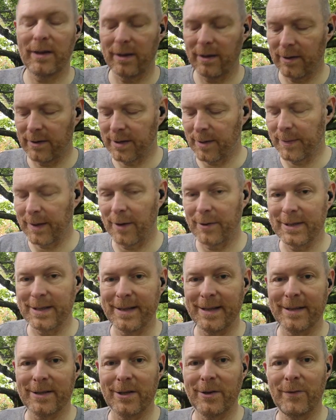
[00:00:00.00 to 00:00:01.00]
something I was
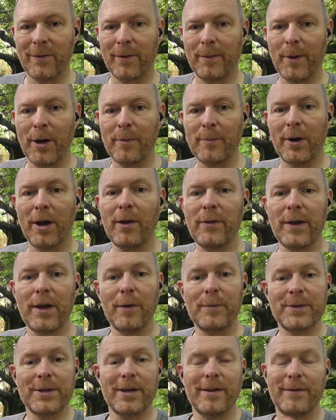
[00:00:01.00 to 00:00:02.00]
listening to from Oprah. Oh, the
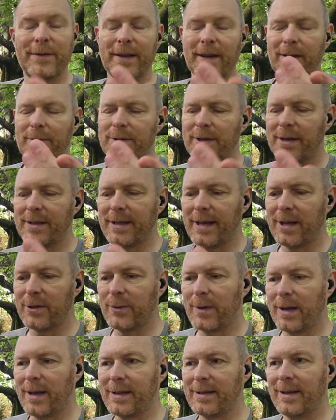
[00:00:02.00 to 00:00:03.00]
observe thing I was going to say as
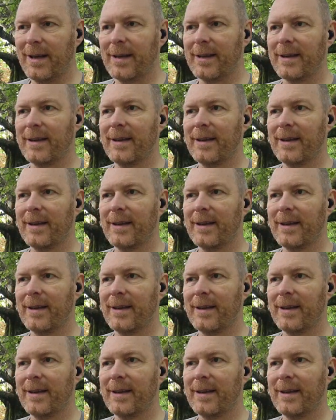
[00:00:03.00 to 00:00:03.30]
well. It's like,